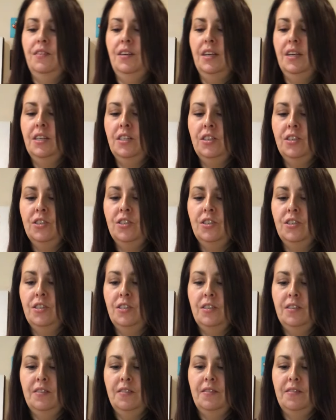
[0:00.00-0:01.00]

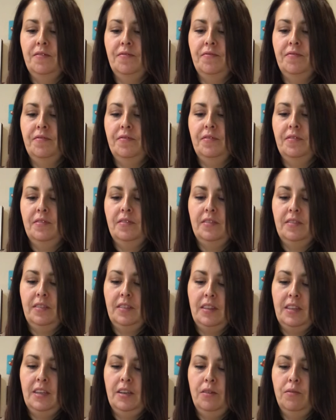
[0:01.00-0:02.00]
finished.
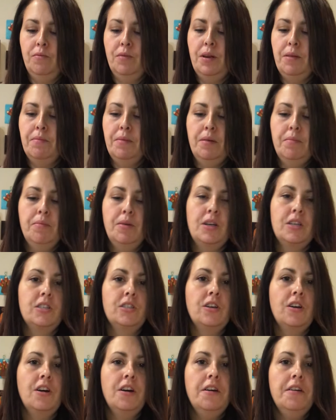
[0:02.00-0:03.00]
I'm gonna wipe my
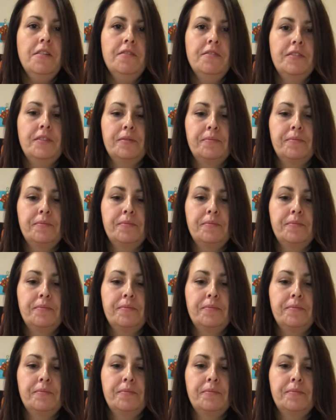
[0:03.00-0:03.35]
brush off.